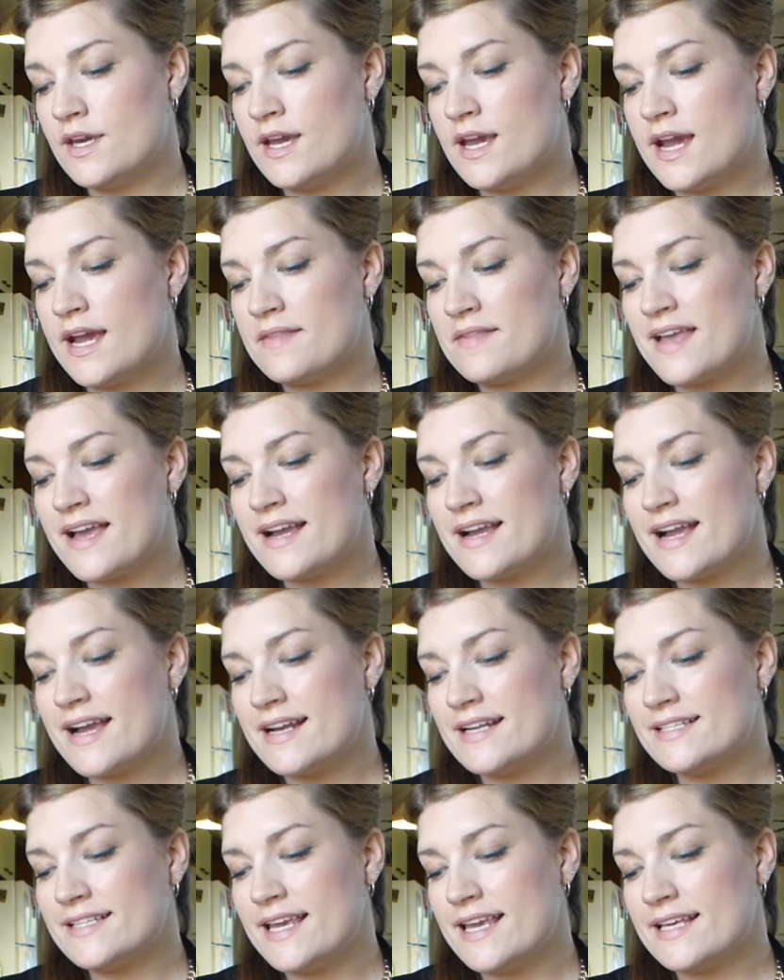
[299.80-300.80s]
And that
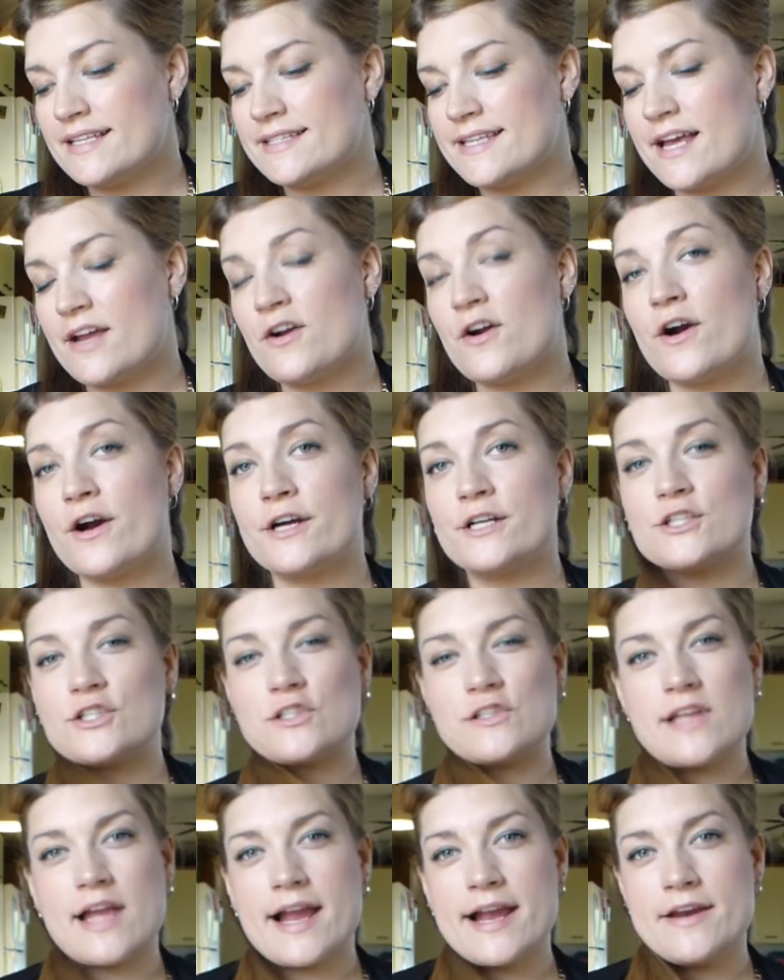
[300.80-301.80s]
kind of takes that harsh
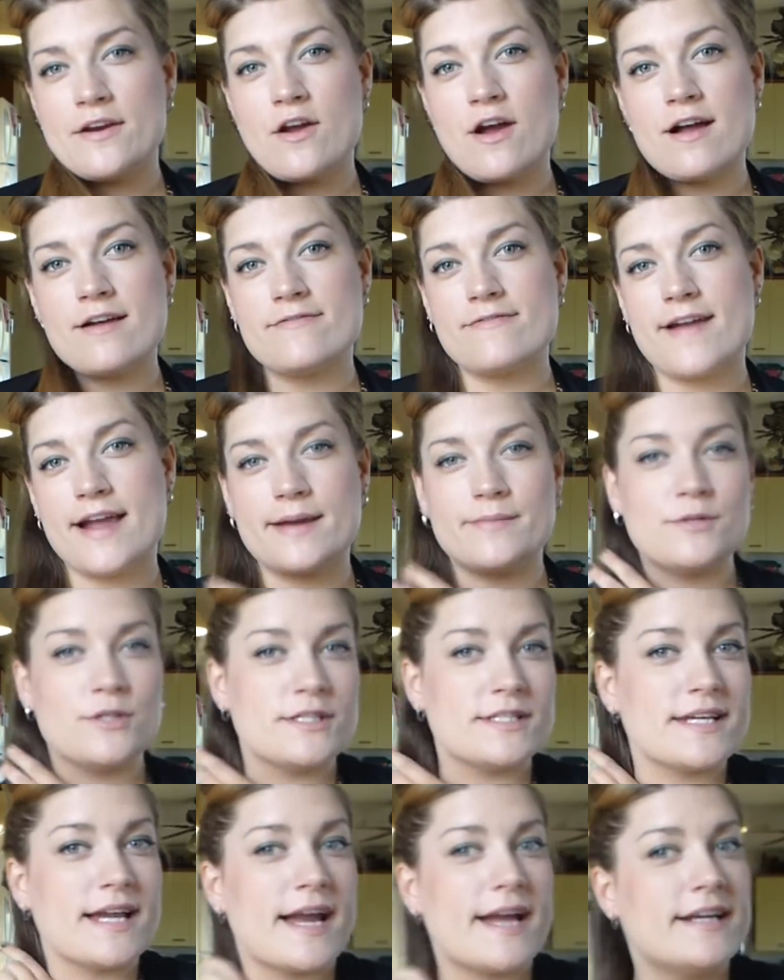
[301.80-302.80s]
line off. I'm
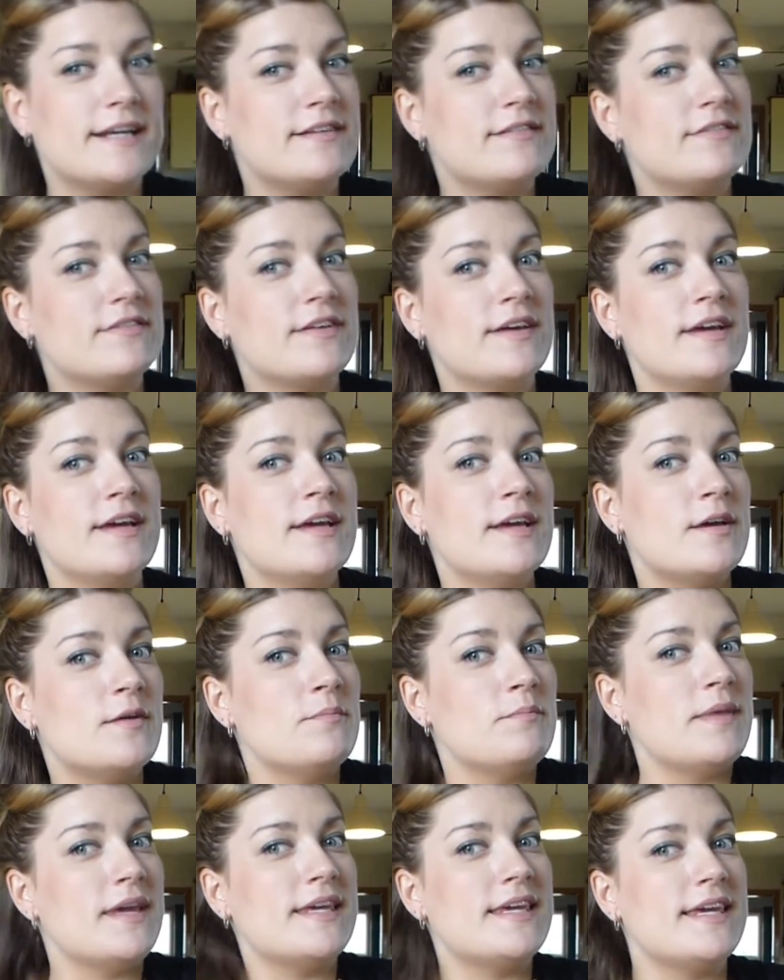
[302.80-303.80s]
just kind of
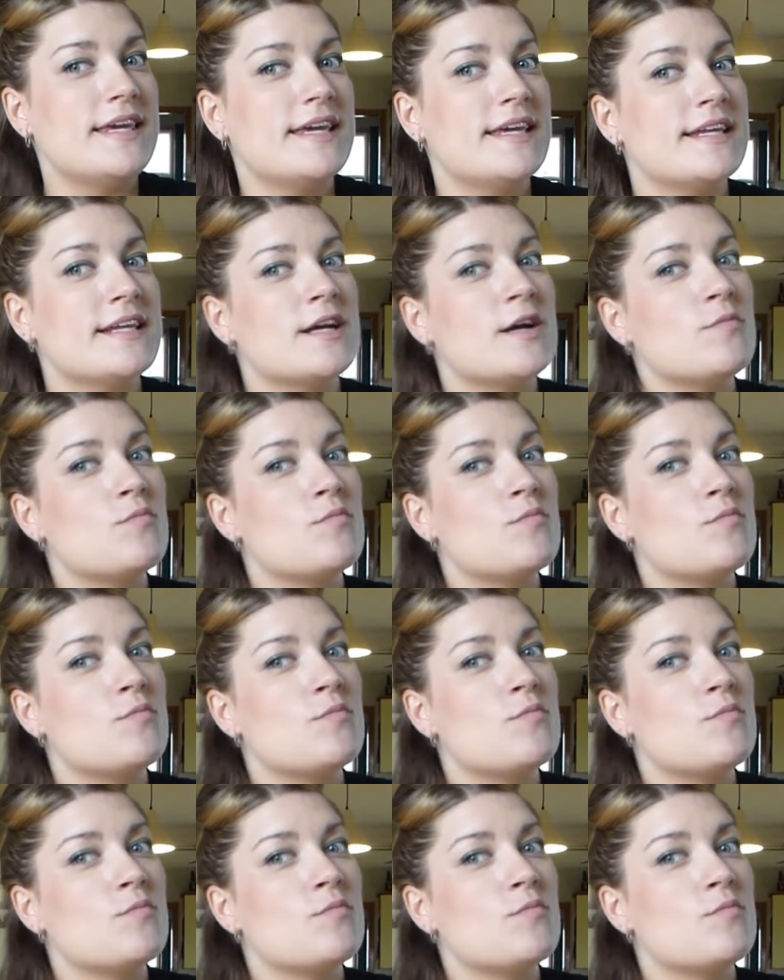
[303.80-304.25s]
making it a